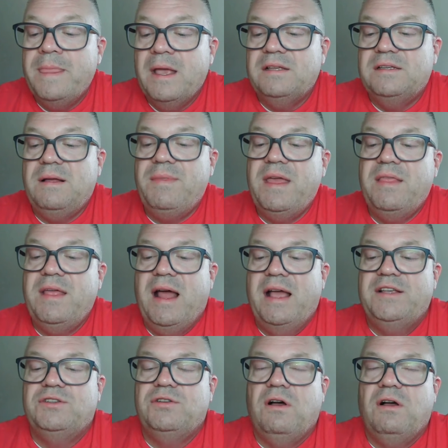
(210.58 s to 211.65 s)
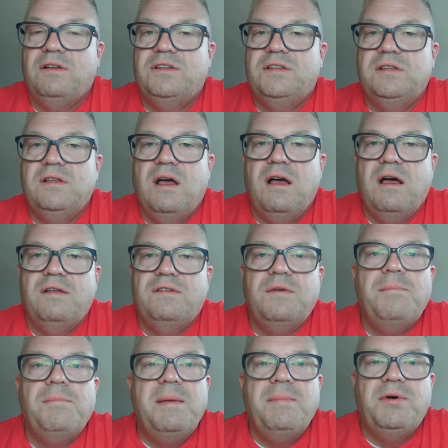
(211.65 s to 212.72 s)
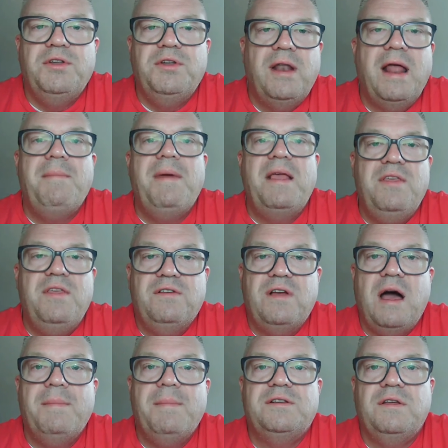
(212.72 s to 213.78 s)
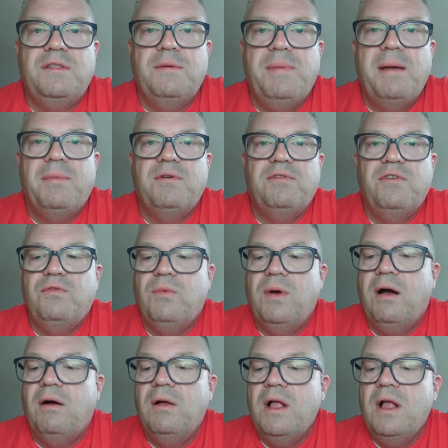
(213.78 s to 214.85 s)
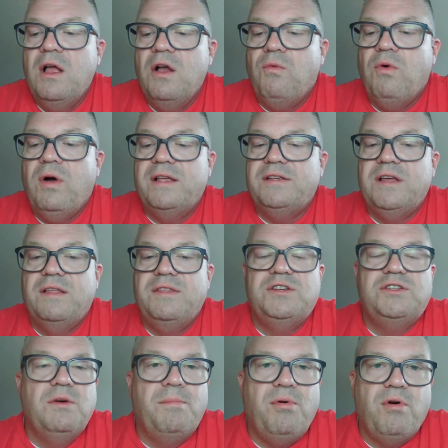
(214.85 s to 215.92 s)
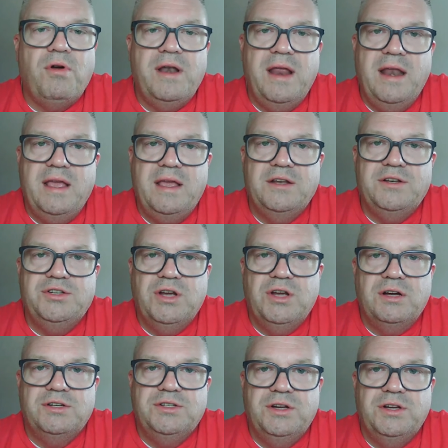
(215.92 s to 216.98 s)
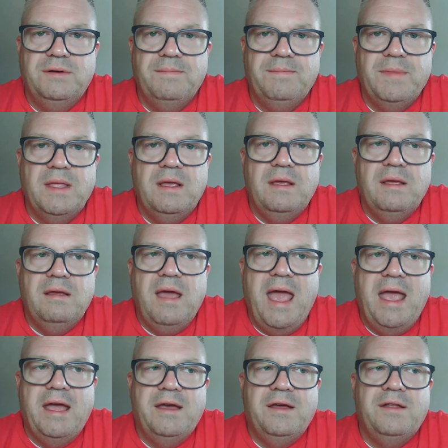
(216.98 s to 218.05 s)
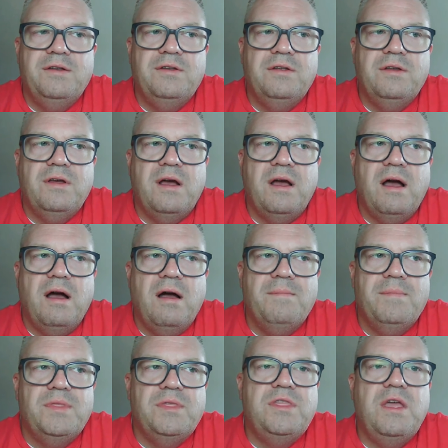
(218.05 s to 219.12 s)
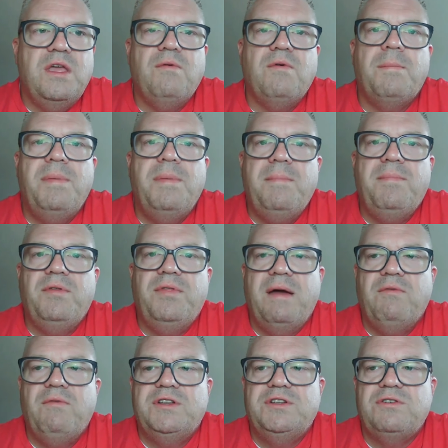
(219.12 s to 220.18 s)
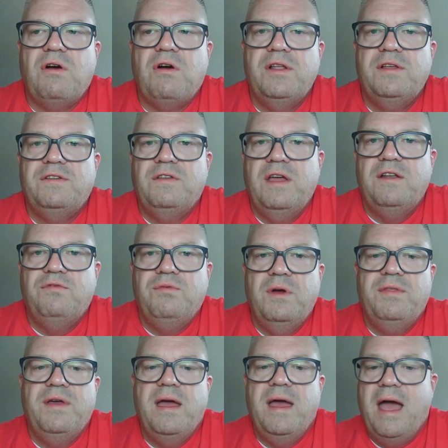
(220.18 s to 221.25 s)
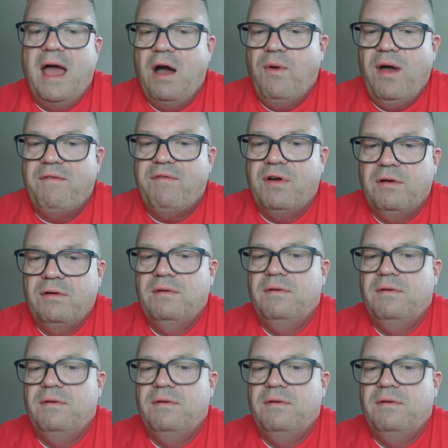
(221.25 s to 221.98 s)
Something that I saw some people do, and I made these comments on the papers as well, was the subordinating conjunction. And there were people that would start a sentence with, however,